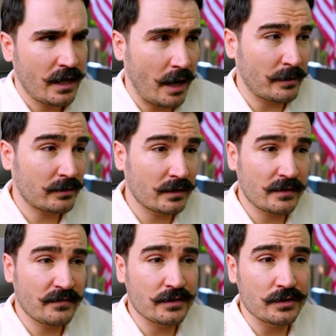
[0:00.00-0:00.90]
I'm not gonna
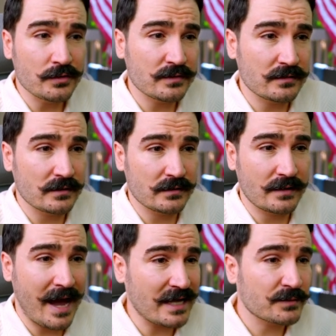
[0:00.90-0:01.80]
even use it
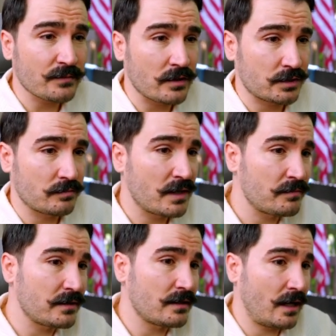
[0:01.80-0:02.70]
as much,
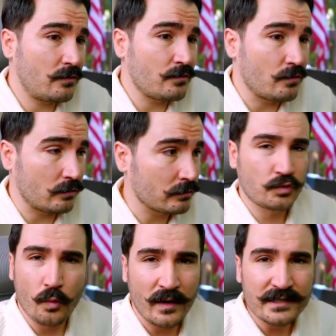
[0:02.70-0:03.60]
maybe, I don't know,
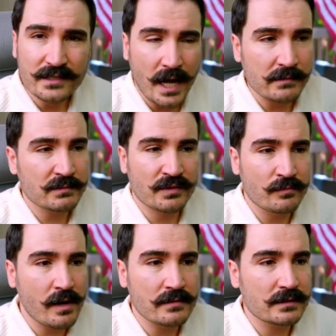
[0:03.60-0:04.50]
20 times per
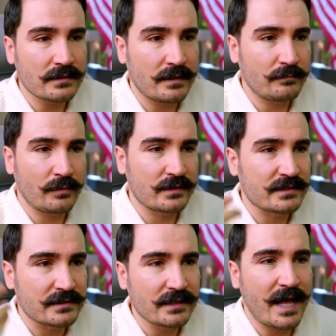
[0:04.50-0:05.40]
month, but
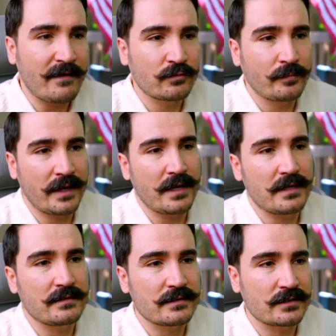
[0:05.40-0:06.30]
still have to
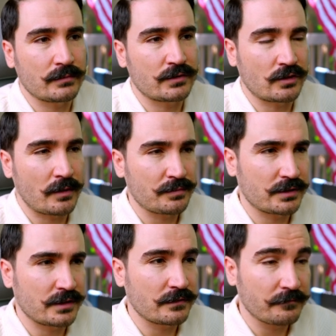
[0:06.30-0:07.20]
pay the subscription